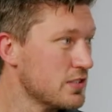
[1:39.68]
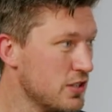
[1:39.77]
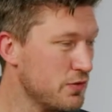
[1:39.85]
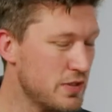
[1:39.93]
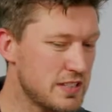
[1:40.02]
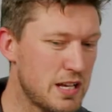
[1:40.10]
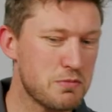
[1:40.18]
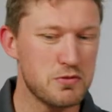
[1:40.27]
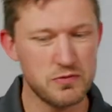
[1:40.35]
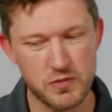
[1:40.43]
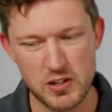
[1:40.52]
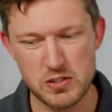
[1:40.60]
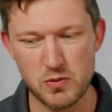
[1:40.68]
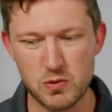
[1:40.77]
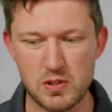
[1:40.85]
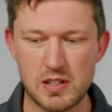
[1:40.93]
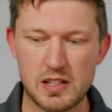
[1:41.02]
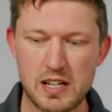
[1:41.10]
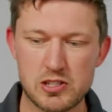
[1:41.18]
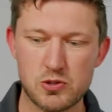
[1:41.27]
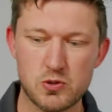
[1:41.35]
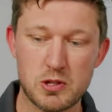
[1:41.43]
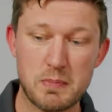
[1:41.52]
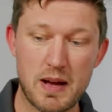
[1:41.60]
So for example, first of all, let's
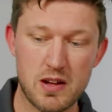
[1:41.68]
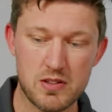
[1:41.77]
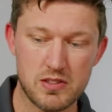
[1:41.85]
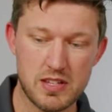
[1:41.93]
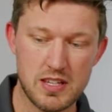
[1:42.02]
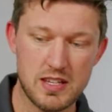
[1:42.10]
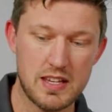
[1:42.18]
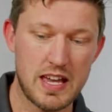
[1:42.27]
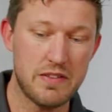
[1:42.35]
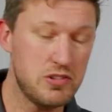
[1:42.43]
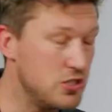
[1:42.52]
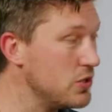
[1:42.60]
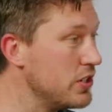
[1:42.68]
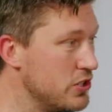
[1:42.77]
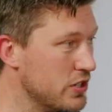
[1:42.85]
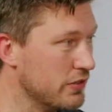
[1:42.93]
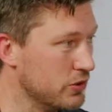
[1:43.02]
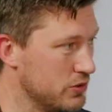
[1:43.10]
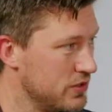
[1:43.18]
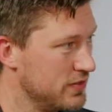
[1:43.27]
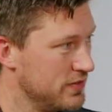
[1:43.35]
talk about the heavy duty shovels.